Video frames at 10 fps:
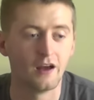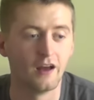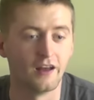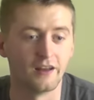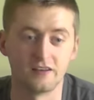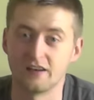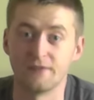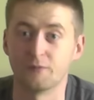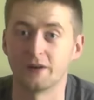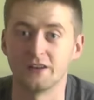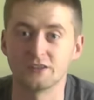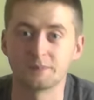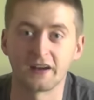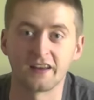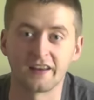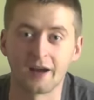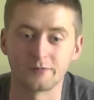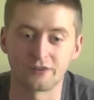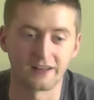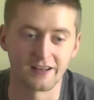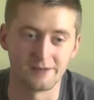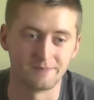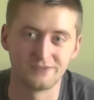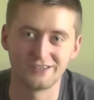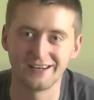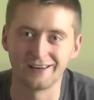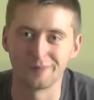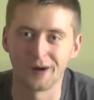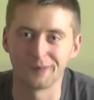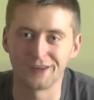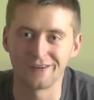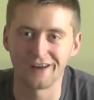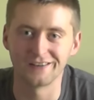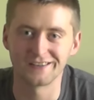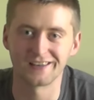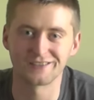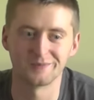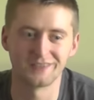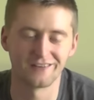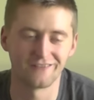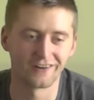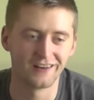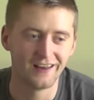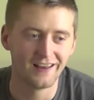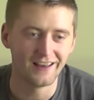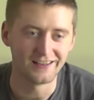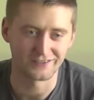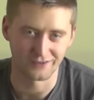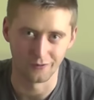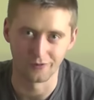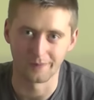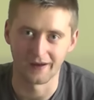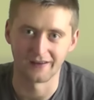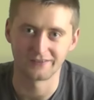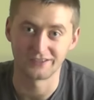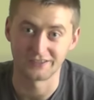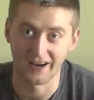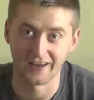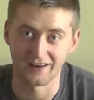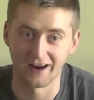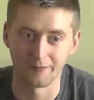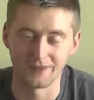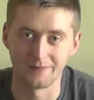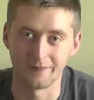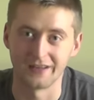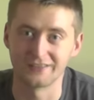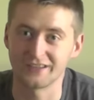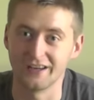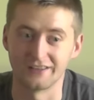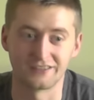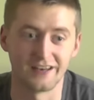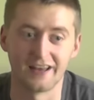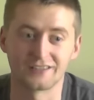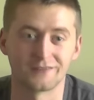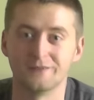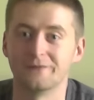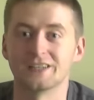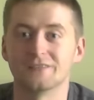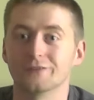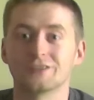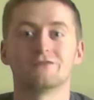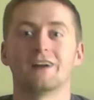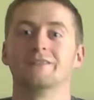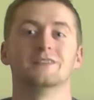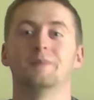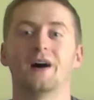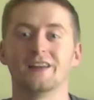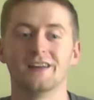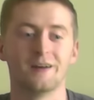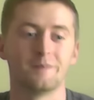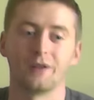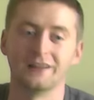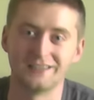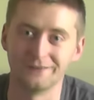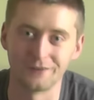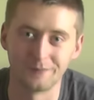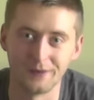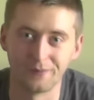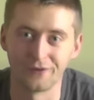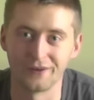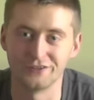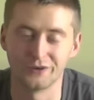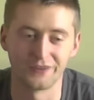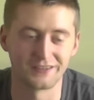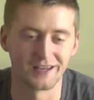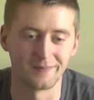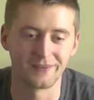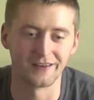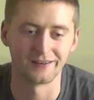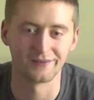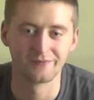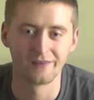Even when you're just back at camp trying to get your shitty little barbecue going to get some dinner on, it's all about just hanging out with your mates at an airsofting festival surrounded by plenty of other people that enjoy the same thing.